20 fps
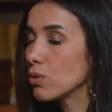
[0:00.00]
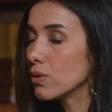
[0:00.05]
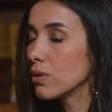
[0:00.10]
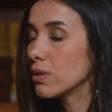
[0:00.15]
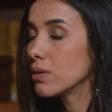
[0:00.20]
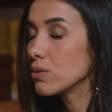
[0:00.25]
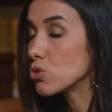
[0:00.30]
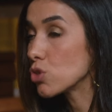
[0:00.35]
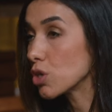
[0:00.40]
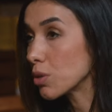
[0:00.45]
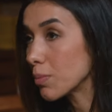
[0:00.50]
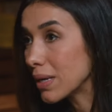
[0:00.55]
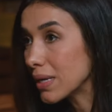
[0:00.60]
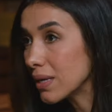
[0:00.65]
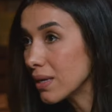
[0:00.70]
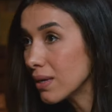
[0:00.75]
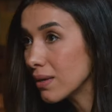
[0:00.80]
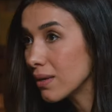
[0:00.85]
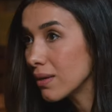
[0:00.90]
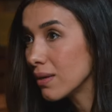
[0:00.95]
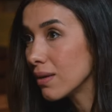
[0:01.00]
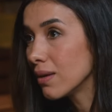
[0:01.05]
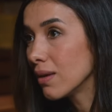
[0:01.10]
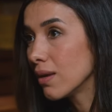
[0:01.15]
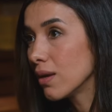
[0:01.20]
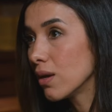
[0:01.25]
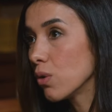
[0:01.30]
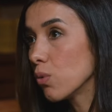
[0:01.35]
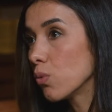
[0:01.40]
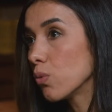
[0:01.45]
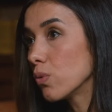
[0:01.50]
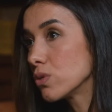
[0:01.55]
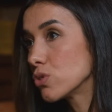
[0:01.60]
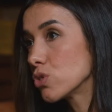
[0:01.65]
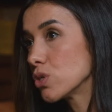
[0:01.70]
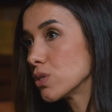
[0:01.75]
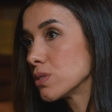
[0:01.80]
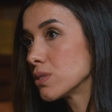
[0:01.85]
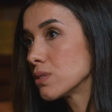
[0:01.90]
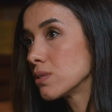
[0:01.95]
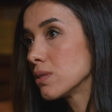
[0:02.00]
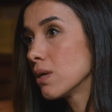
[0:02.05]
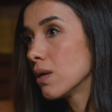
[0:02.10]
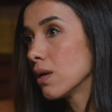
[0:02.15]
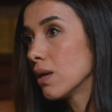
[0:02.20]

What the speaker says: in Germany, which is